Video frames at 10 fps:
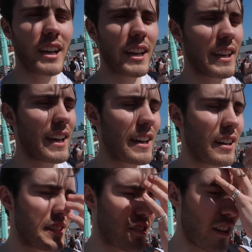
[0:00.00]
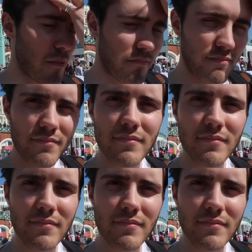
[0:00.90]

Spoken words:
I didn't get an ice cream.